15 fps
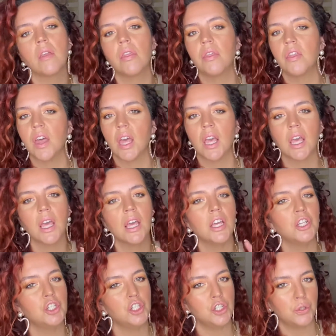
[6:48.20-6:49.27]
thick
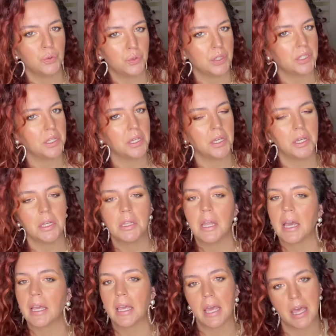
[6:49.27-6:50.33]
and juicy
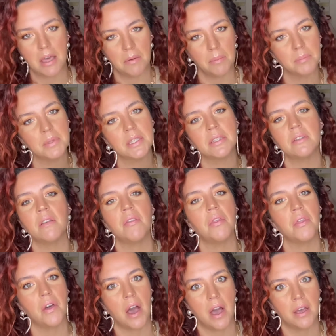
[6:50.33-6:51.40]
like hips and
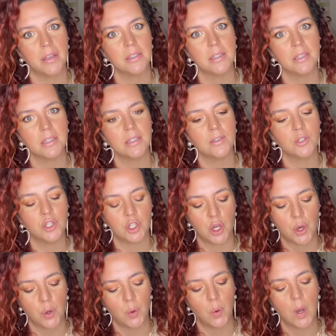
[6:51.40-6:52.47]
thighs.
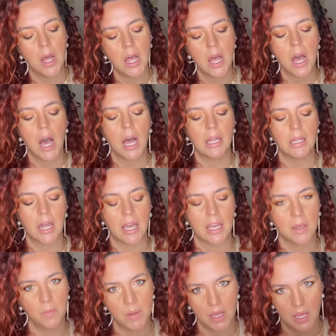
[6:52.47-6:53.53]
So I like
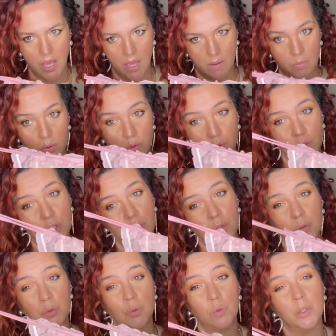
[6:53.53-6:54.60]
being able
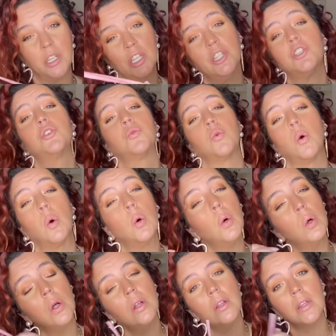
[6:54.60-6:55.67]
to
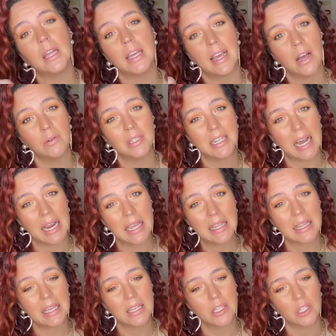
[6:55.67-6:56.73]
control like how tight
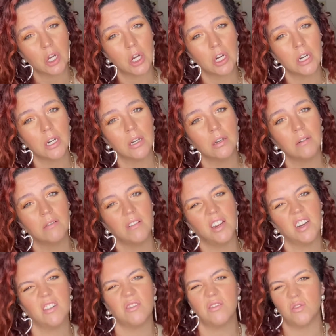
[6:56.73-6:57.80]
things are, you
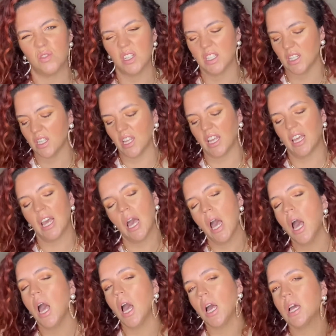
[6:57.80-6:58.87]
know, so it doesn't like
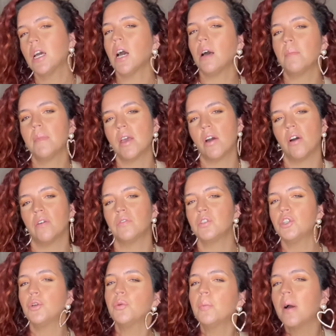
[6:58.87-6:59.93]
cut me off
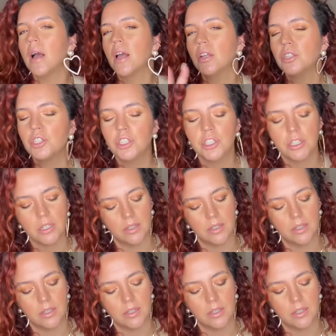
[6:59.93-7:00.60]
too much